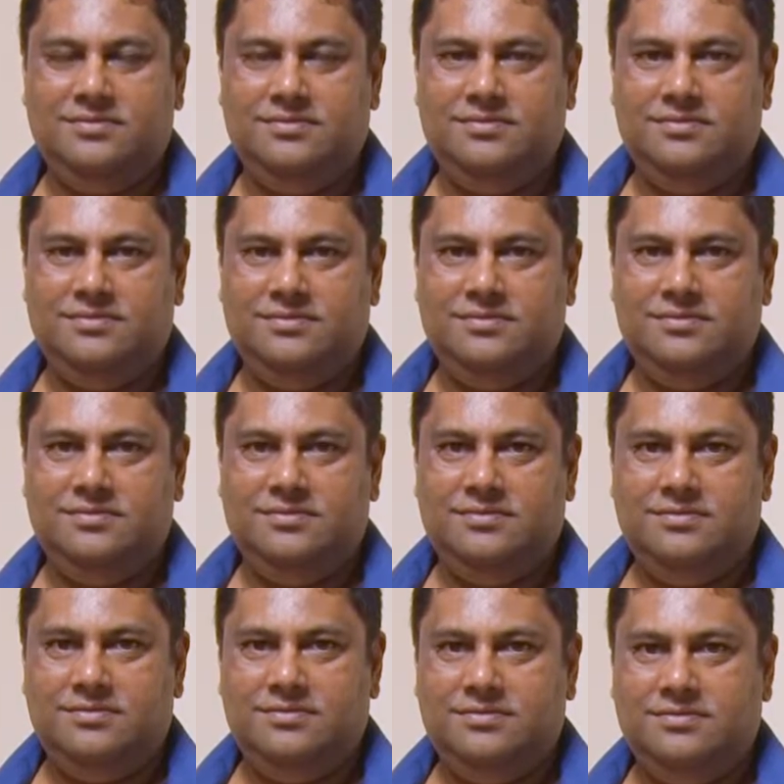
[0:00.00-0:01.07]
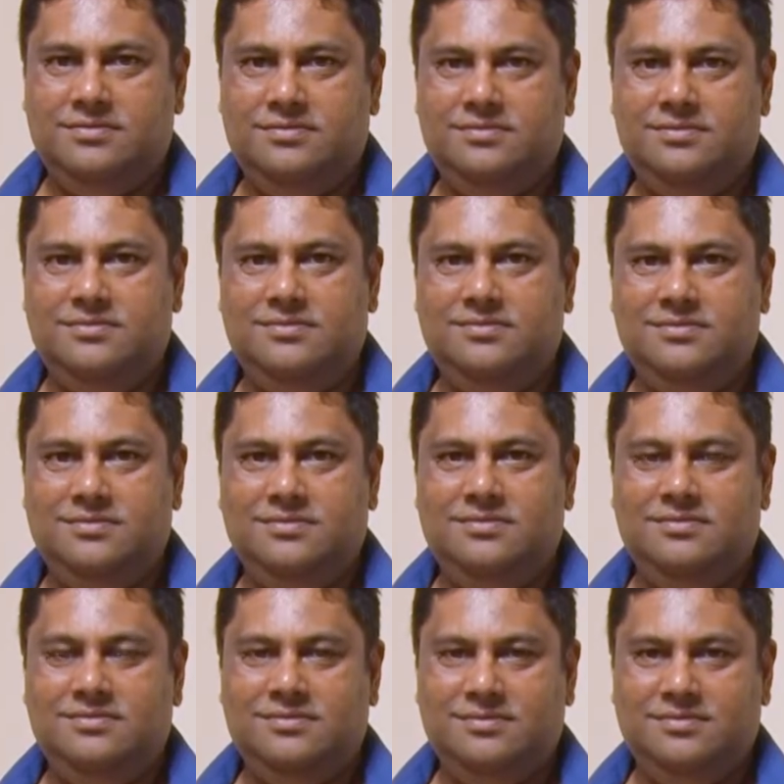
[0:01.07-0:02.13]

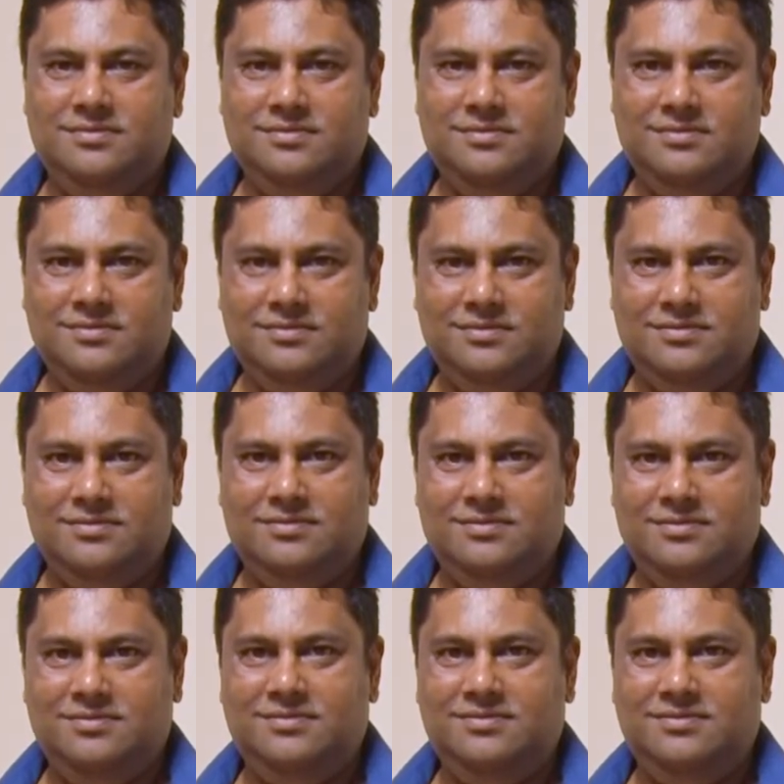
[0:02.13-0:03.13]
[no speech]